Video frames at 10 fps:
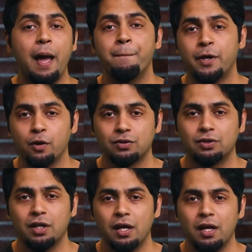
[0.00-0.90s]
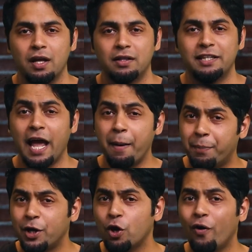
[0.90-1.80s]
embryos. The
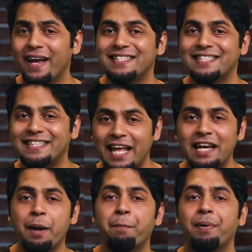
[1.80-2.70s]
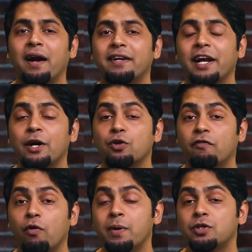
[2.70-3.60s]
embryo is then implanted into
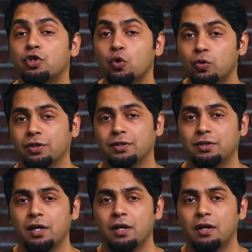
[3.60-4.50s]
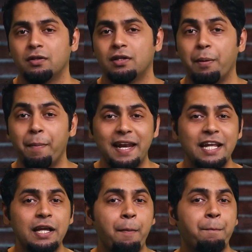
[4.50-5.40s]
the woman's uterus. The
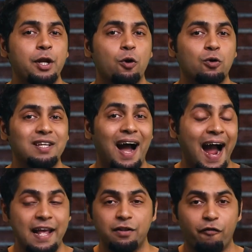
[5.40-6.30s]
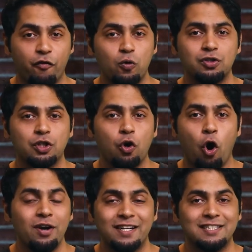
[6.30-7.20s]
remaining embryos are either frozen
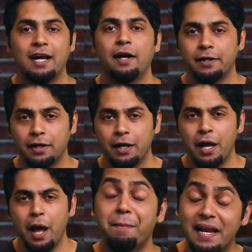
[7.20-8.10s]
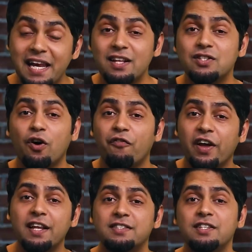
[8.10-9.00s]
or discarded. Millions of
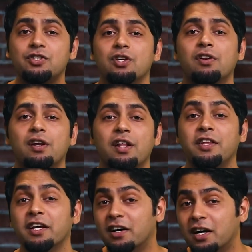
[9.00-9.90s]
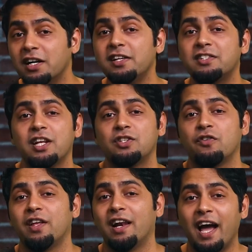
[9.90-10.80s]
innocent children in the earliest stage
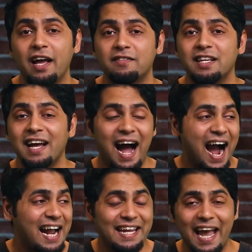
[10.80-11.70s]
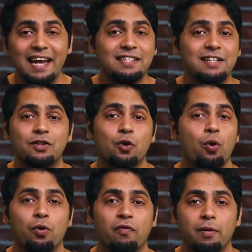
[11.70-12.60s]
of their lives are carelessly
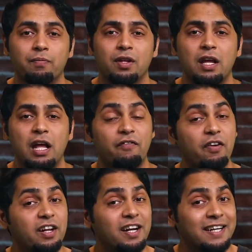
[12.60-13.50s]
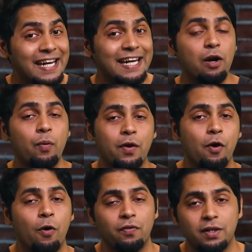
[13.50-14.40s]
thrown away. We've done a detailed
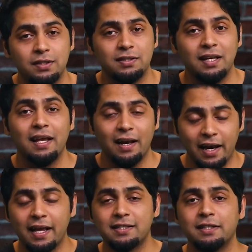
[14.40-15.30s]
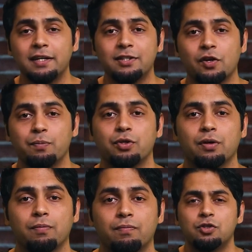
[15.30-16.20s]
video on this, link is in the
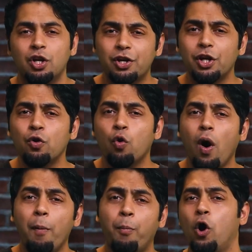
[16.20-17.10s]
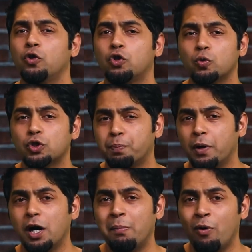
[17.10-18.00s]
description. Children who are born through
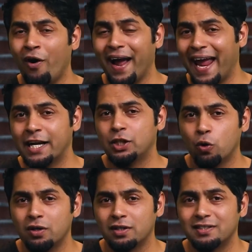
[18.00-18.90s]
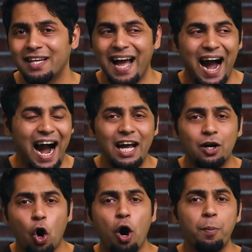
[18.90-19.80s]
sperm or egg donors
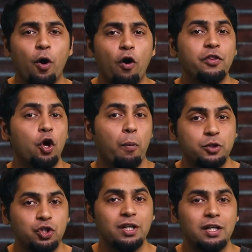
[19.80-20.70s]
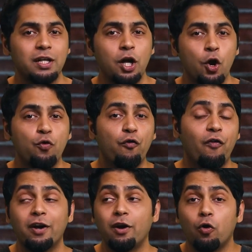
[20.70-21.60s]
are robbed of the opportunity to
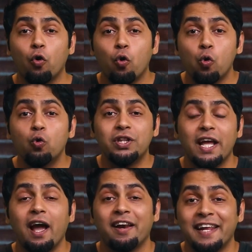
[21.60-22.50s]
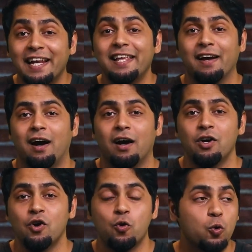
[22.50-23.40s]
find out who they really are,
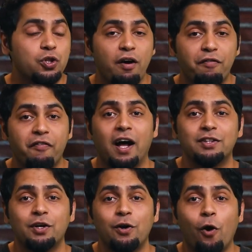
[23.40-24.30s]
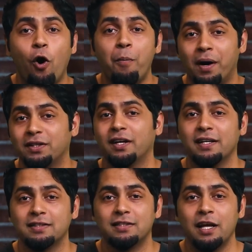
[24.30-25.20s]
who their father or mother
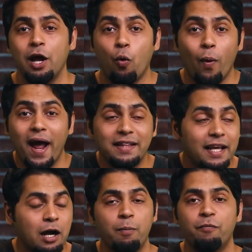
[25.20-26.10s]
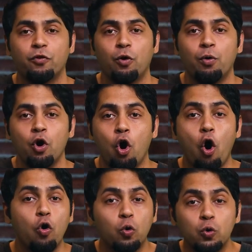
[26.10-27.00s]
is, where they come from,
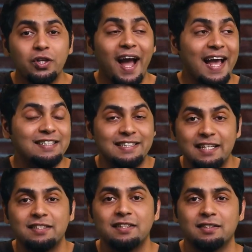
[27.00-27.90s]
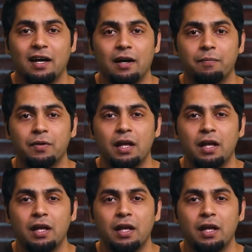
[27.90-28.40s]
or who their ancestors are.